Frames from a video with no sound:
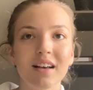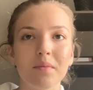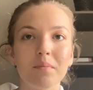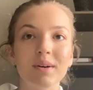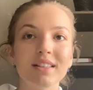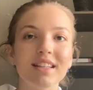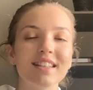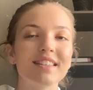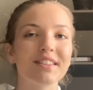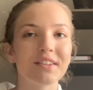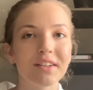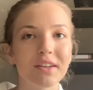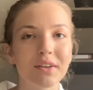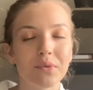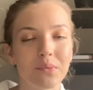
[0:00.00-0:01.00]
but it's still
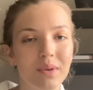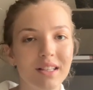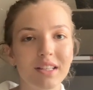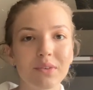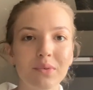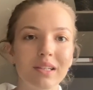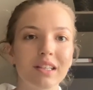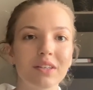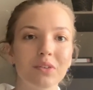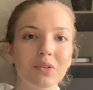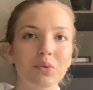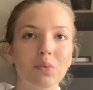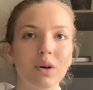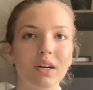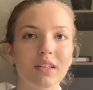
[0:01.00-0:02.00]
a really, really
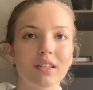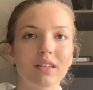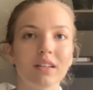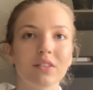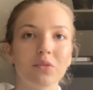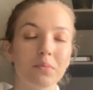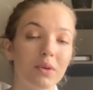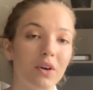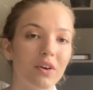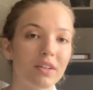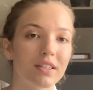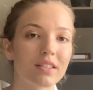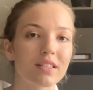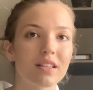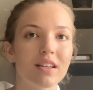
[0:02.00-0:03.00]
good one, to be
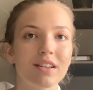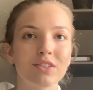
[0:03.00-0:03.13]
honest.